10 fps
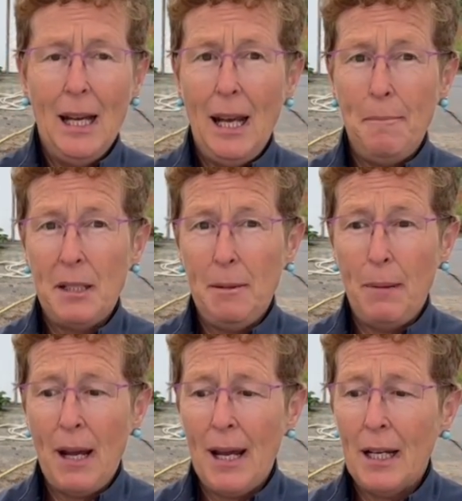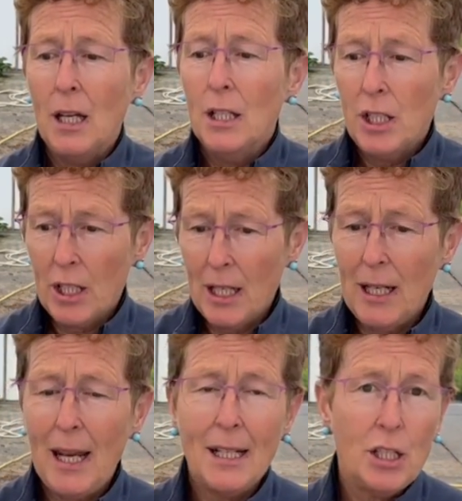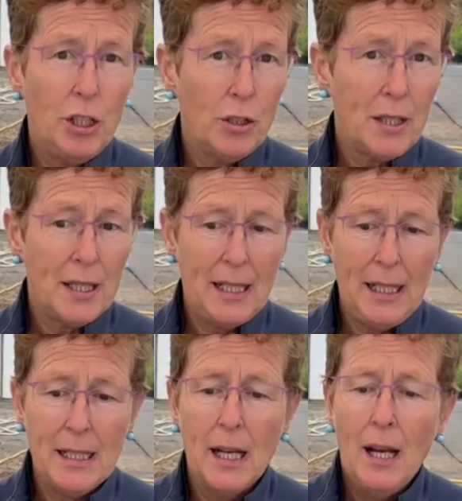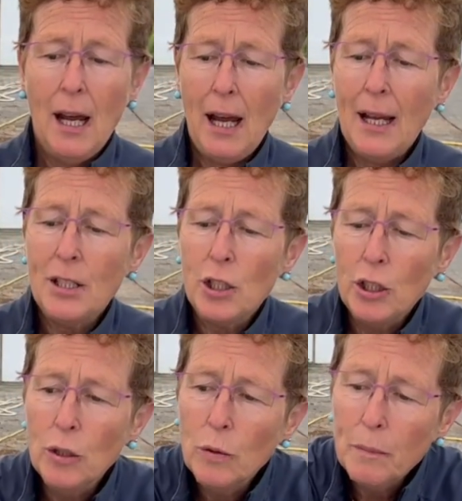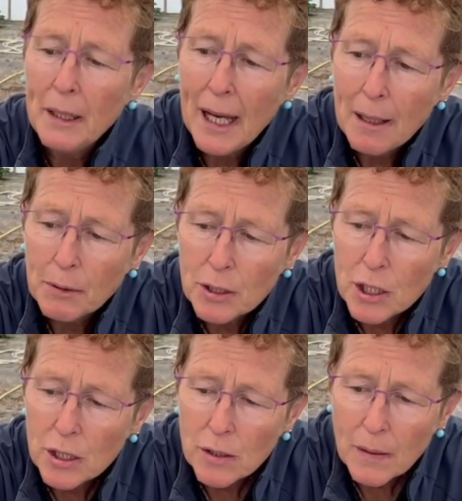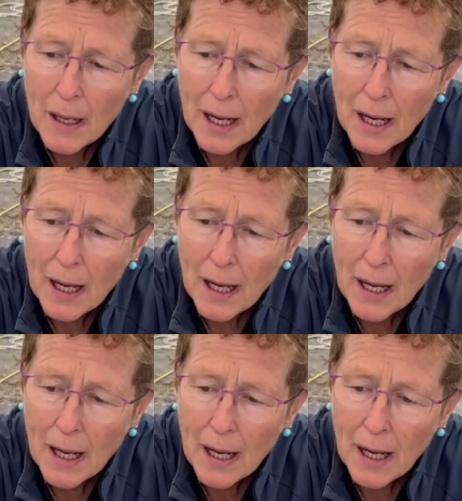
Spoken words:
empty bag to collect your seed, and you will be able to